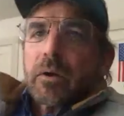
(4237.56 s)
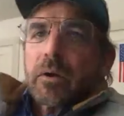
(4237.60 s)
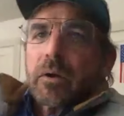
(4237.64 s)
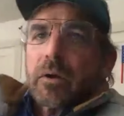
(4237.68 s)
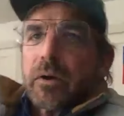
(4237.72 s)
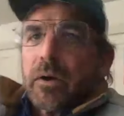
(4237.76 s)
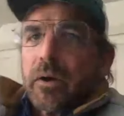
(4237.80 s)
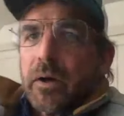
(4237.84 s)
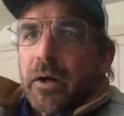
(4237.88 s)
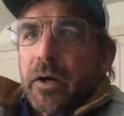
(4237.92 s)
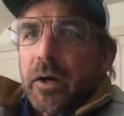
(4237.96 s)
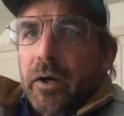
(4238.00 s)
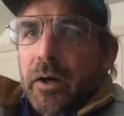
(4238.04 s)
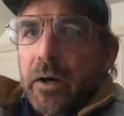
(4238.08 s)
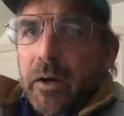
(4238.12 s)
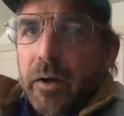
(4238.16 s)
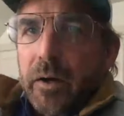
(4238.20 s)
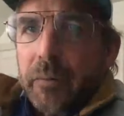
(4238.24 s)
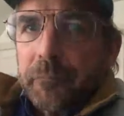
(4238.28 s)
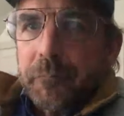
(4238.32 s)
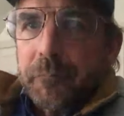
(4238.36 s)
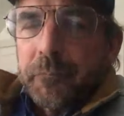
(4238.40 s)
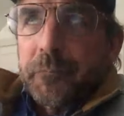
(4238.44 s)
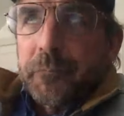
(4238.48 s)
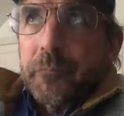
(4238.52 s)
uh,
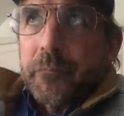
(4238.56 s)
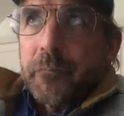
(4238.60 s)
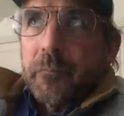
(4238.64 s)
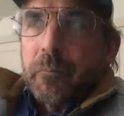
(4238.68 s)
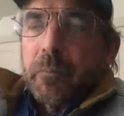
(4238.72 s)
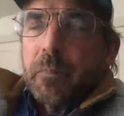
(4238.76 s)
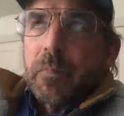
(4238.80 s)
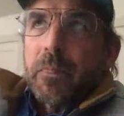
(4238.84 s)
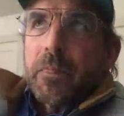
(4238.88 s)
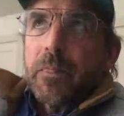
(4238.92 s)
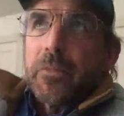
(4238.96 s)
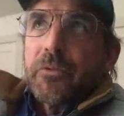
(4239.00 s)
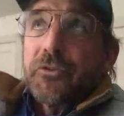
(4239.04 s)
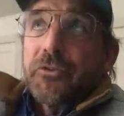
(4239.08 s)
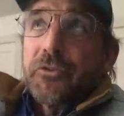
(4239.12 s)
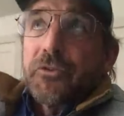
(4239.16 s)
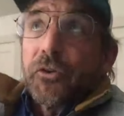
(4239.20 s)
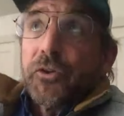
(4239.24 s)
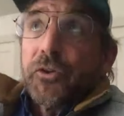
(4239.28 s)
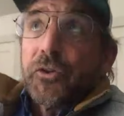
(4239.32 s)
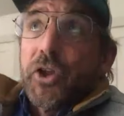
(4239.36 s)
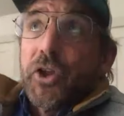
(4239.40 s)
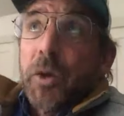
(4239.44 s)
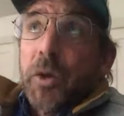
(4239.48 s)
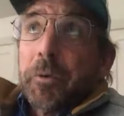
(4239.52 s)
so
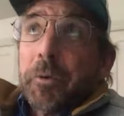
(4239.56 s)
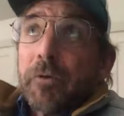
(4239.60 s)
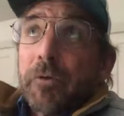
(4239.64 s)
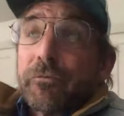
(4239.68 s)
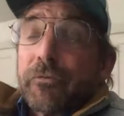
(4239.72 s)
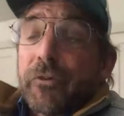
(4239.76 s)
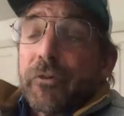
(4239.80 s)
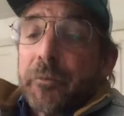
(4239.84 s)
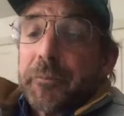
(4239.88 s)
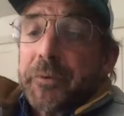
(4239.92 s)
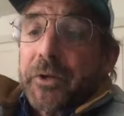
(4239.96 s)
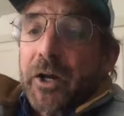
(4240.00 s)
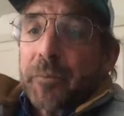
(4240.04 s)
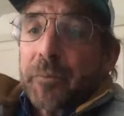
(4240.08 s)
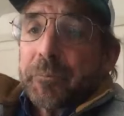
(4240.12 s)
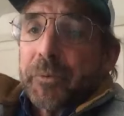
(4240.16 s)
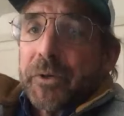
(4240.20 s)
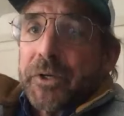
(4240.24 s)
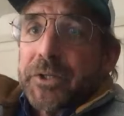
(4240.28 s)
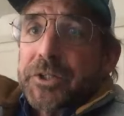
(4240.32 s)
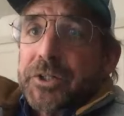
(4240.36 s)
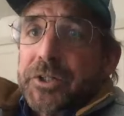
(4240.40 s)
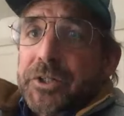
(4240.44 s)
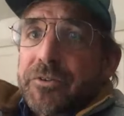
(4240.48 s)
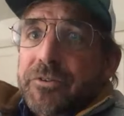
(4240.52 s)
the number of farming
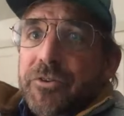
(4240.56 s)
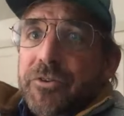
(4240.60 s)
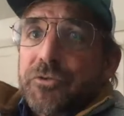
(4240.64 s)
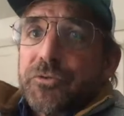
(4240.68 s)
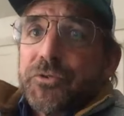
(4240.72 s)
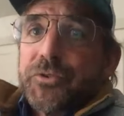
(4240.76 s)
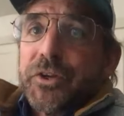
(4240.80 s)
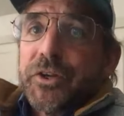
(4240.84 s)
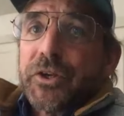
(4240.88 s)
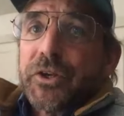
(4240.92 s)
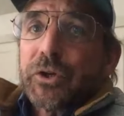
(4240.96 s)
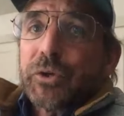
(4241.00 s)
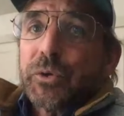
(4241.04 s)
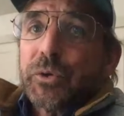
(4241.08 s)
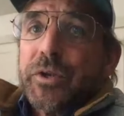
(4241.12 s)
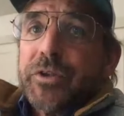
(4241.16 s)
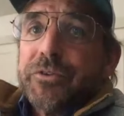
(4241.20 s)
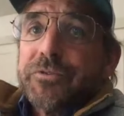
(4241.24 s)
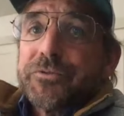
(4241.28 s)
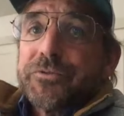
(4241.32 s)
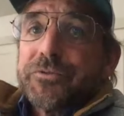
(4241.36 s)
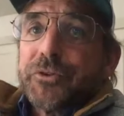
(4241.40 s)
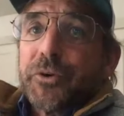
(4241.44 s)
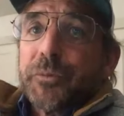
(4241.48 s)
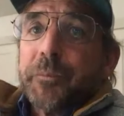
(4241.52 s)
operations has
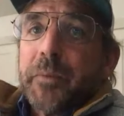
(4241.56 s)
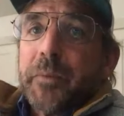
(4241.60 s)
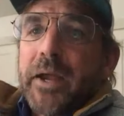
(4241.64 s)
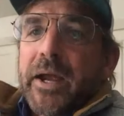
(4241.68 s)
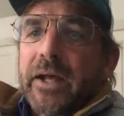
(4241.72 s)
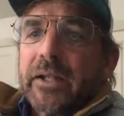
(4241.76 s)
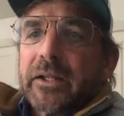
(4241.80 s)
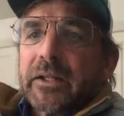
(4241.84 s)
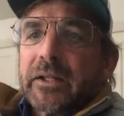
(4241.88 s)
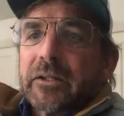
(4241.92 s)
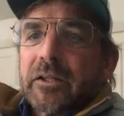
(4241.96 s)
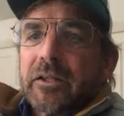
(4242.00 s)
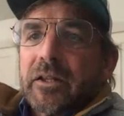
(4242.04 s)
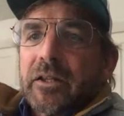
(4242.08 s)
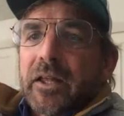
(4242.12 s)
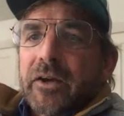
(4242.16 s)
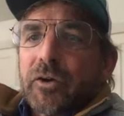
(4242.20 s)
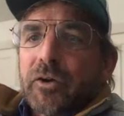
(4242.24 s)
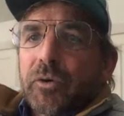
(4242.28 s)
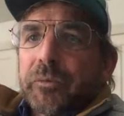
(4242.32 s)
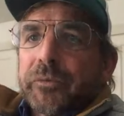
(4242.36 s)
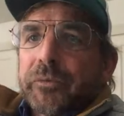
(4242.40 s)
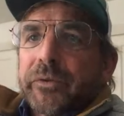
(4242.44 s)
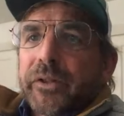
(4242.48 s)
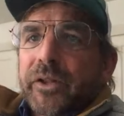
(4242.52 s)
decreased dramatically,
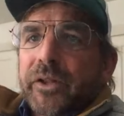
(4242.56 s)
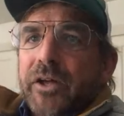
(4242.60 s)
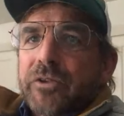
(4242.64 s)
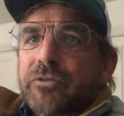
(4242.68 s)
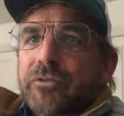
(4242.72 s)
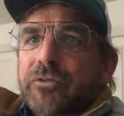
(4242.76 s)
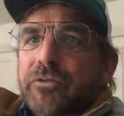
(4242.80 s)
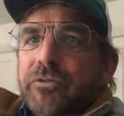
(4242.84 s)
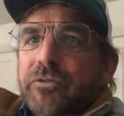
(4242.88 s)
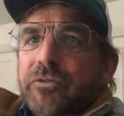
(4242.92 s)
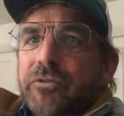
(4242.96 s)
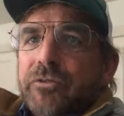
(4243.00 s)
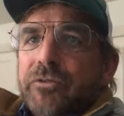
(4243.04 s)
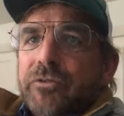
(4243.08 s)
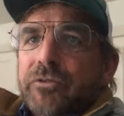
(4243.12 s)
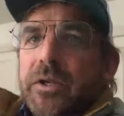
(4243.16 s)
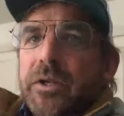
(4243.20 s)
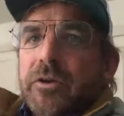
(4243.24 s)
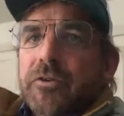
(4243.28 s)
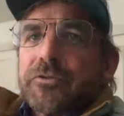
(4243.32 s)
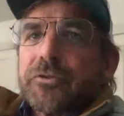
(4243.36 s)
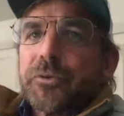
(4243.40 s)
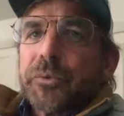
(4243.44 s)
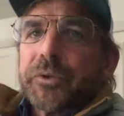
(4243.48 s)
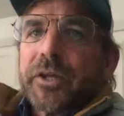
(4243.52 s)
like over the last forty
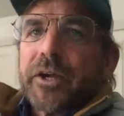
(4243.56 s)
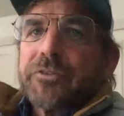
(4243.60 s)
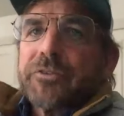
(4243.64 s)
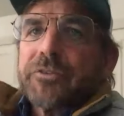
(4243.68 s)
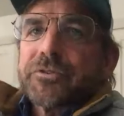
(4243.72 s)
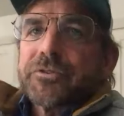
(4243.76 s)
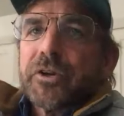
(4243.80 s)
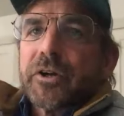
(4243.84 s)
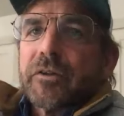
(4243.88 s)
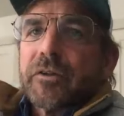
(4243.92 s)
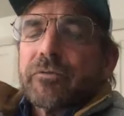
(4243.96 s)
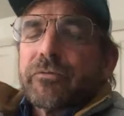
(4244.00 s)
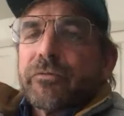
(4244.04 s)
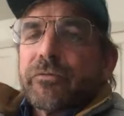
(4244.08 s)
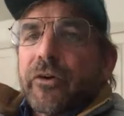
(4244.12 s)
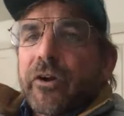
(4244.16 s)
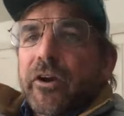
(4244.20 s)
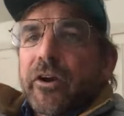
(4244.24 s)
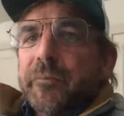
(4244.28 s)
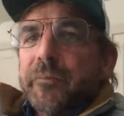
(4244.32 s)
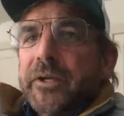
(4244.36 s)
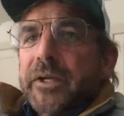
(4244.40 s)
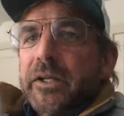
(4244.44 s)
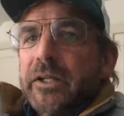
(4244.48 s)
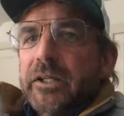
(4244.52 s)
years. So when I started
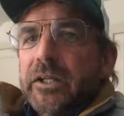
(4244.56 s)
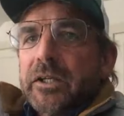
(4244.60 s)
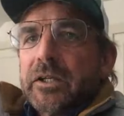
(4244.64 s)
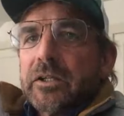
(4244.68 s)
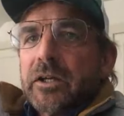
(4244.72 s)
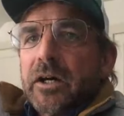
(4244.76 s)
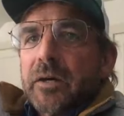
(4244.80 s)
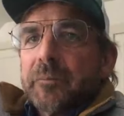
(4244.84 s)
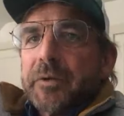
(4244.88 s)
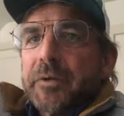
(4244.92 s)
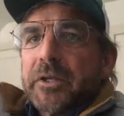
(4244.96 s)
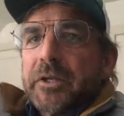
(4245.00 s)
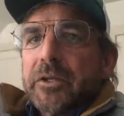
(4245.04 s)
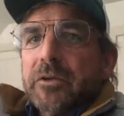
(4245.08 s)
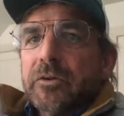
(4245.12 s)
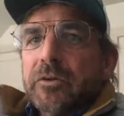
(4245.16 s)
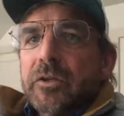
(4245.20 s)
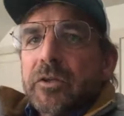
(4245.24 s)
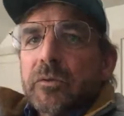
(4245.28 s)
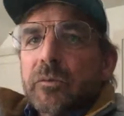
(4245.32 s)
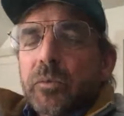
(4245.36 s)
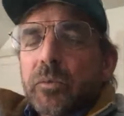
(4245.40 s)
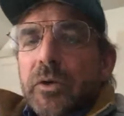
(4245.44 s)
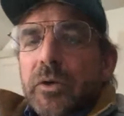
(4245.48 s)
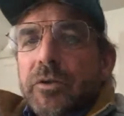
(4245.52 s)
farming, an economic
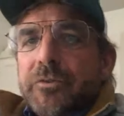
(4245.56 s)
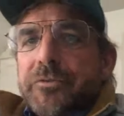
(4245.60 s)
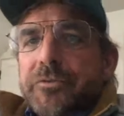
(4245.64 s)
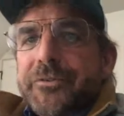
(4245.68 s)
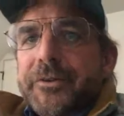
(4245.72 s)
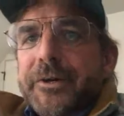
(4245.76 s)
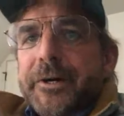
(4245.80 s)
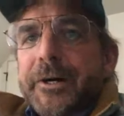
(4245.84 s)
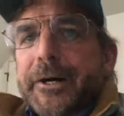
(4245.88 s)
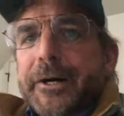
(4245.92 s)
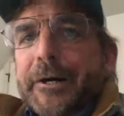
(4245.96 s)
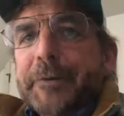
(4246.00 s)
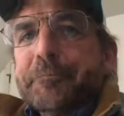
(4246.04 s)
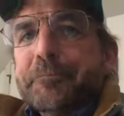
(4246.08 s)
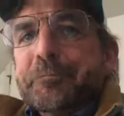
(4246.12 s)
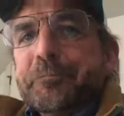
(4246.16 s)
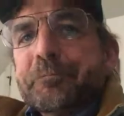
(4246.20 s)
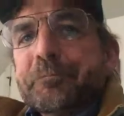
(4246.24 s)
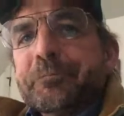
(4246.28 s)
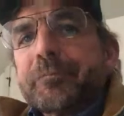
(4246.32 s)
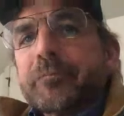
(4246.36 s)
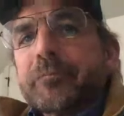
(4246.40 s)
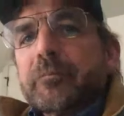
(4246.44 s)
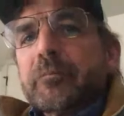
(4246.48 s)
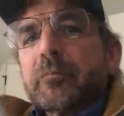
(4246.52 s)
unit was um,